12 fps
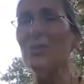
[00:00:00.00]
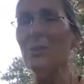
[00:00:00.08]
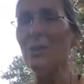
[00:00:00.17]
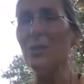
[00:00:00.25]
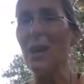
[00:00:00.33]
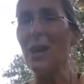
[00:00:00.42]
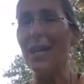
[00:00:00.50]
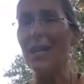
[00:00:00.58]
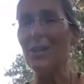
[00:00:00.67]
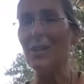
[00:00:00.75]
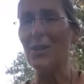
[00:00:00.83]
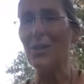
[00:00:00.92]
with
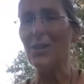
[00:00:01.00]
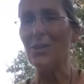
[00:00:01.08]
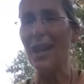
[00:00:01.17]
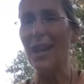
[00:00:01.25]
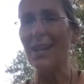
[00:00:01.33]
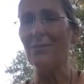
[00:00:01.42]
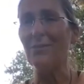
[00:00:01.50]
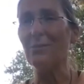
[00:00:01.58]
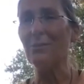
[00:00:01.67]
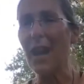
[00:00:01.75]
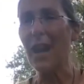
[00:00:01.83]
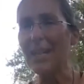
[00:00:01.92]
gratitude
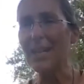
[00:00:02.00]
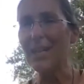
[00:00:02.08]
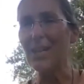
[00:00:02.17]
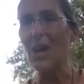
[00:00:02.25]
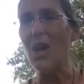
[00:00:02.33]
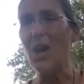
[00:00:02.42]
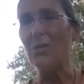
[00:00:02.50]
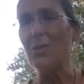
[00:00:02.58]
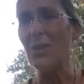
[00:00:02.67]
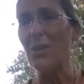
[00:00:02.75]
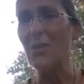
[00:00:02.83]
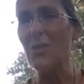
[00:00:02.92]
and ready to go.
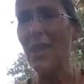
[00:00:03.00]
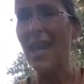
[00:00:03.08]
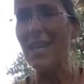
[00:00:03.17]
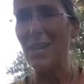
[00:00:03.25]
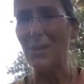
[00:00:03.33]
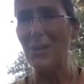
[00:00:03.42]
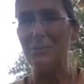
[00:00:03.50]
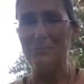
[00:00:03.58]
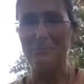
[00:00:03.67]
So thank you.